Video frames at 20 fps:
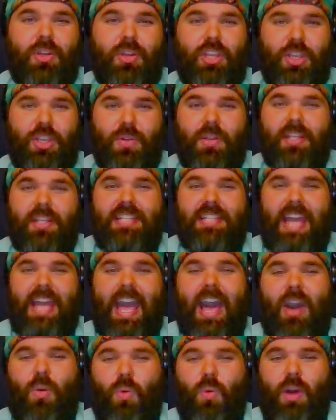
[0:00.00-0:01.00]
units
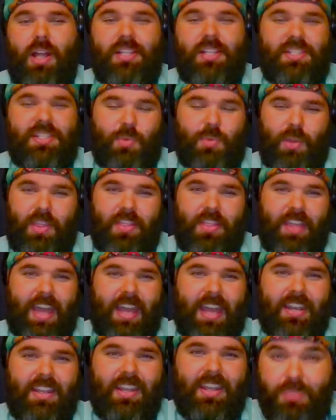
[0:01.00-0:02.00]
at once with
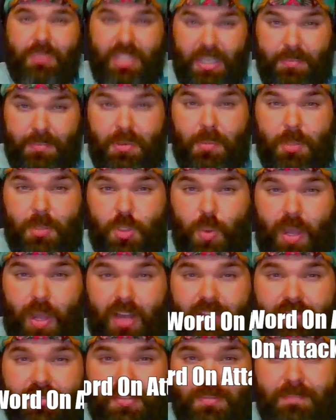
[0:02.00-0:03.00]
that. Tip number
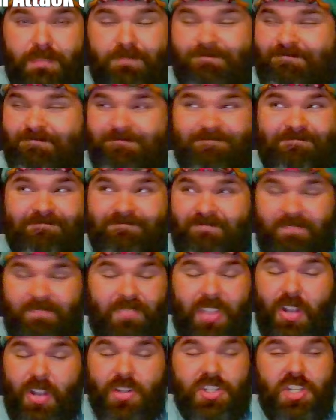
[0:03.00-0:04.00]
12,
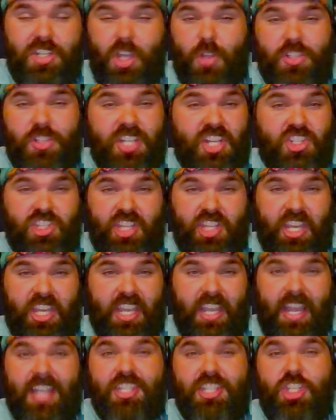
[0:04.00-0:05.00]
there's no such
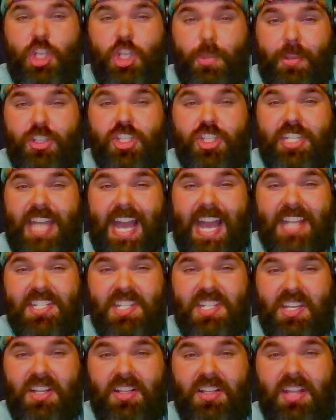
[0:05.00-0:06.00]
thing as too much attack
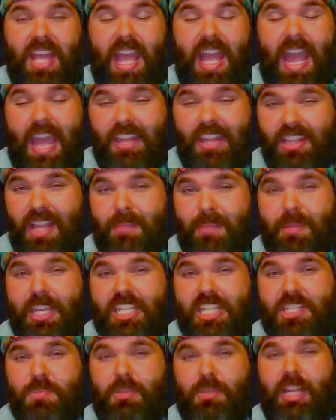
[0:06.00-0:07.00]
skill. And let me
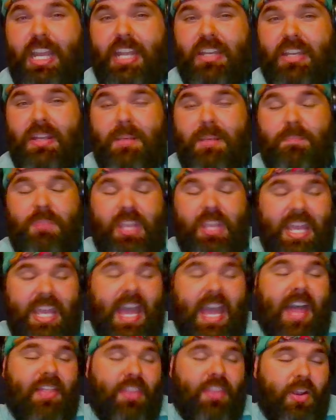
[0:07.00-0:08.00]
explain.
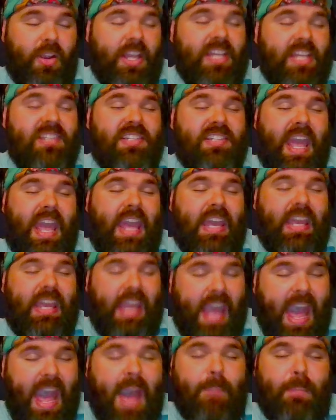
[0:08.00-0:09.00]
Yeah, there is a
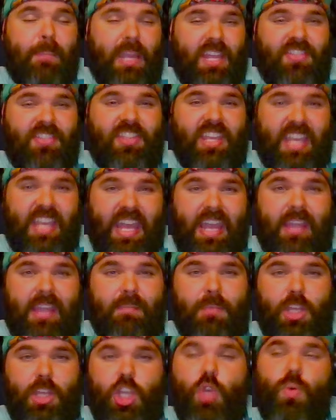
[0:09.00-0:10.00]
cap in the
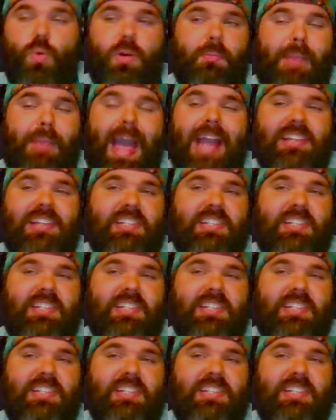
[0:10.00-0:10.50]
game. You will max